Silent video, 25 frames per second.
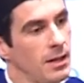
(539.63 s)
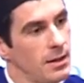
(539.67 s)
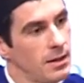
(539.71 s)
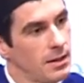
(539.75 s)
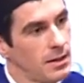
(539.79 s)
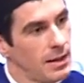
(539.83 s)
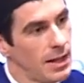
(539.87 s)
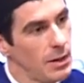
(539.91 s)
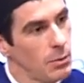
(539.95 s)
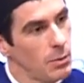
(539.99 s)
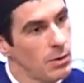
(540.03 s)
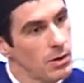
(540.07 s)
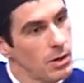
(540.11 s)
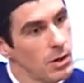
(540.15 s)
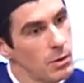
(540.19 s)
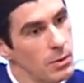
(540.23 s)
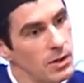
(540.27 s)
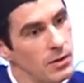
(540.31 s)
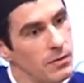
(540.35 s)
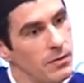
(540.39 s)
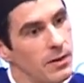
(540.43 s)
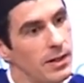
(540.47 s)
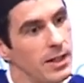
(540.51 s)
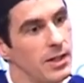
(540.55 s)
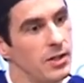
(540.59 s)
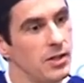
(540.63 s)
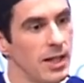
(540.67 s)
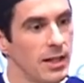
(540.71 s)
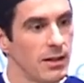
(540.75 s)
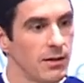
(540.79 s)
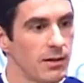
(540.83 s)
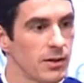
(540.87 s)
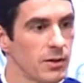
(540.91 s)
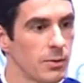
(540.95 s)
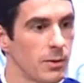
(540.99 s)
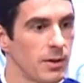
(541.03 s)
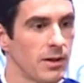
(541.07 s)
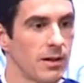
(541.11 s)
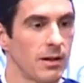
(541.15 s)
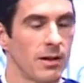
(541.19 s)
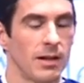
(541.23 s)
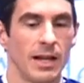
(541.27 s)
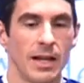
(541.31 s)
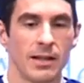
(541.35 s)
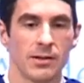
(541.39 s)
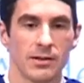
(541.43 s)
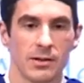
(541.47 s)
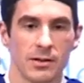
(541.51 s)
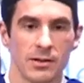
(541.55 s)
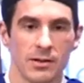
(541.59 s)
They were always very generous with their
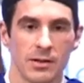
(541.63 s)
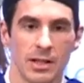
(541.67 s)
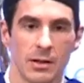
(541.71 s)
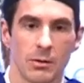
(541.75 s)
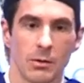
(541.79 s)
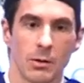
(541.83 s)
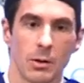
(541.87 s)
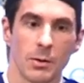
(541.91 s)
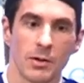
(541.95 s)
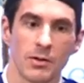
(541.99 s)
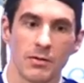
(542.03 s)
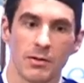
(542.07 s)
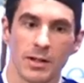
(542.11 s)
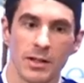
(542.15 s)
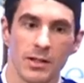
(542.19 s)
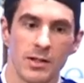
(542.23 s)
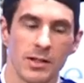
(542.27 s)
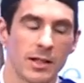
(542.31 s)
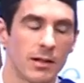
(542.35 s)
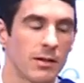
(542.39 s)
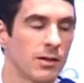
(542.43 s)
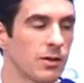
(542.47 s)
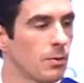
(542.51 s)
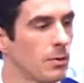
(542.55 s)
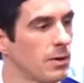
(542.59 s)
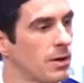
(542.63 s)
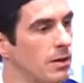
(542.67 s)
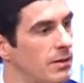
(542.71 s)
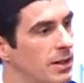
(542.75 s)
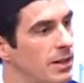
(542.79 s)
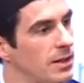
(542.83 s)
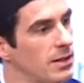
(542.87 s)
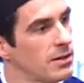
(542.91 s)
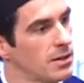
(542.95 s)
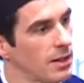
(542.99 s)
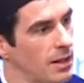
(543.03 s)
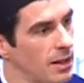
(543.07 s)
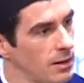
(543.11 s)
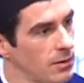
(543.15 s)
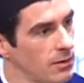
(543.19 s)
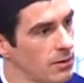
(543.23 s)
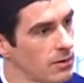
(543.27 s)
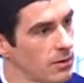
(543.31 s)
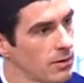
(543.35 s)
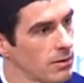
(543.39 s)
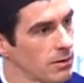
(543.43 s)
lessons. They were always very generous with their insights.